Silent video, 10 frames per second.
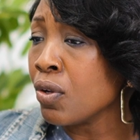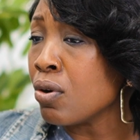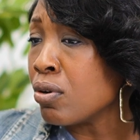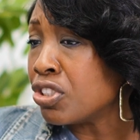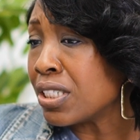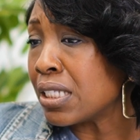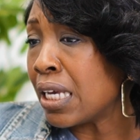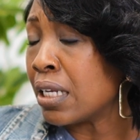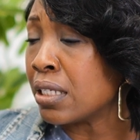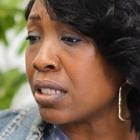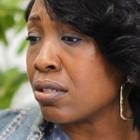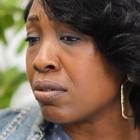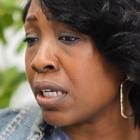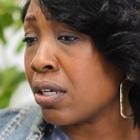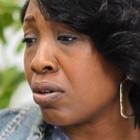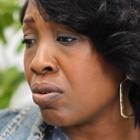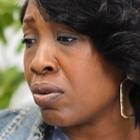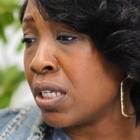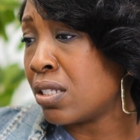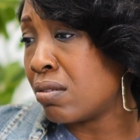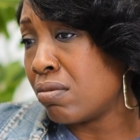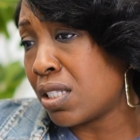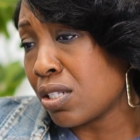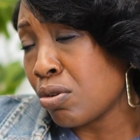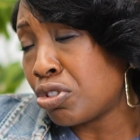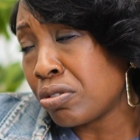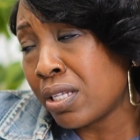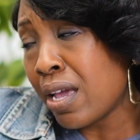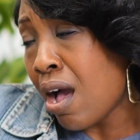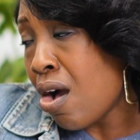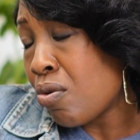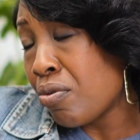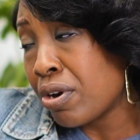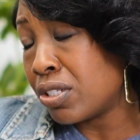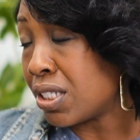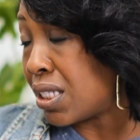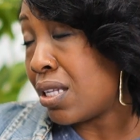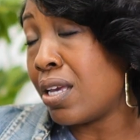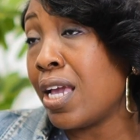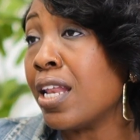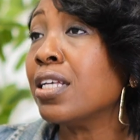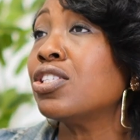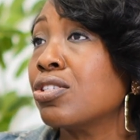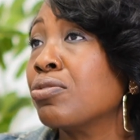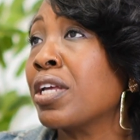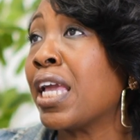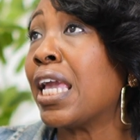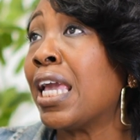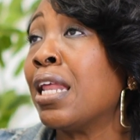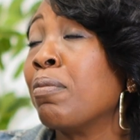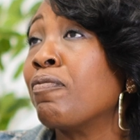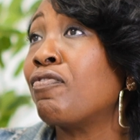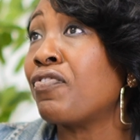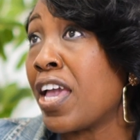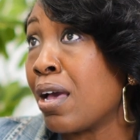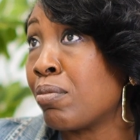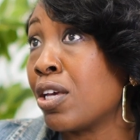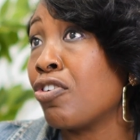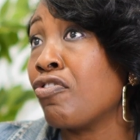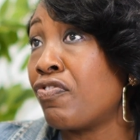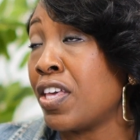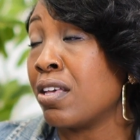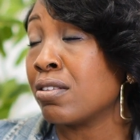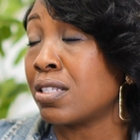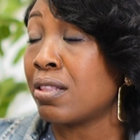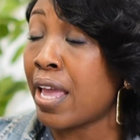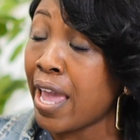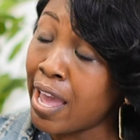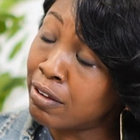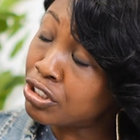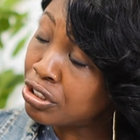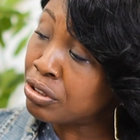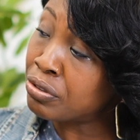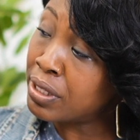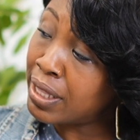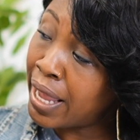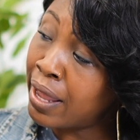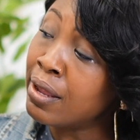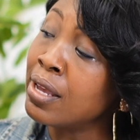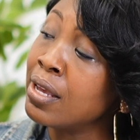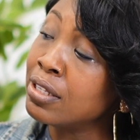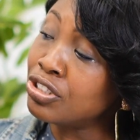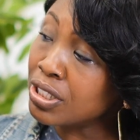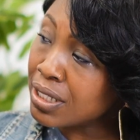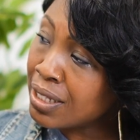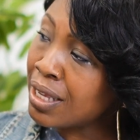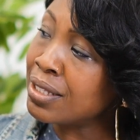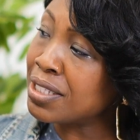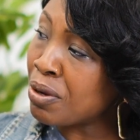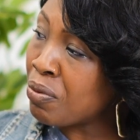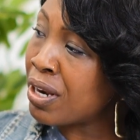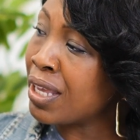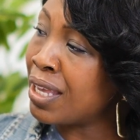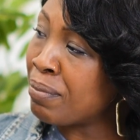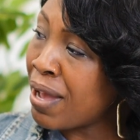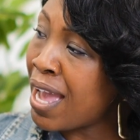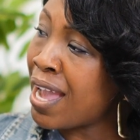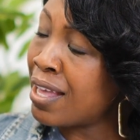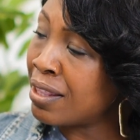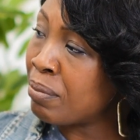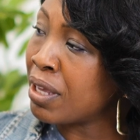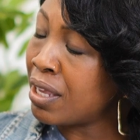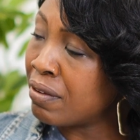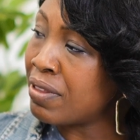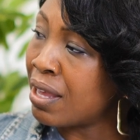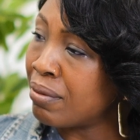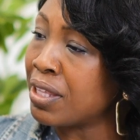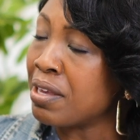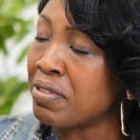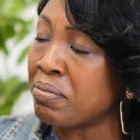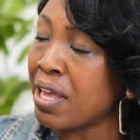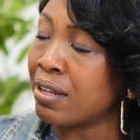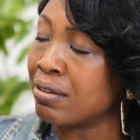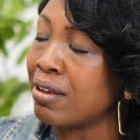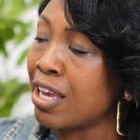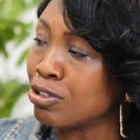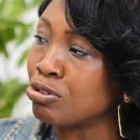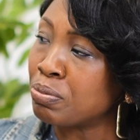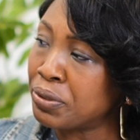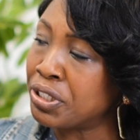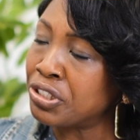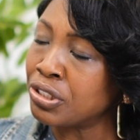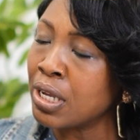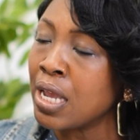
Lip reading: Or just any student who is socially awkward. Just any student, any family who feels that they have children that just need someone to get behind them and give them that little extra push.